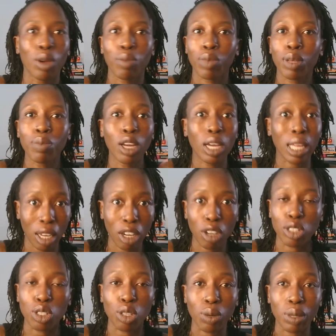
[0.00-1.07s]
People are getting
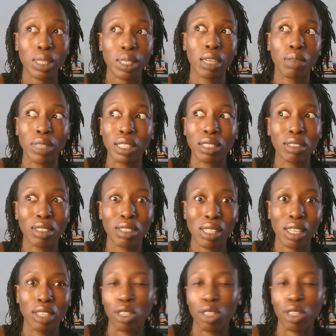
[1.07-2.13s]
onto your website, but
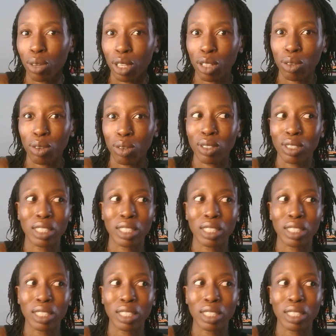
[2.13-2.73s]
sales are not going through.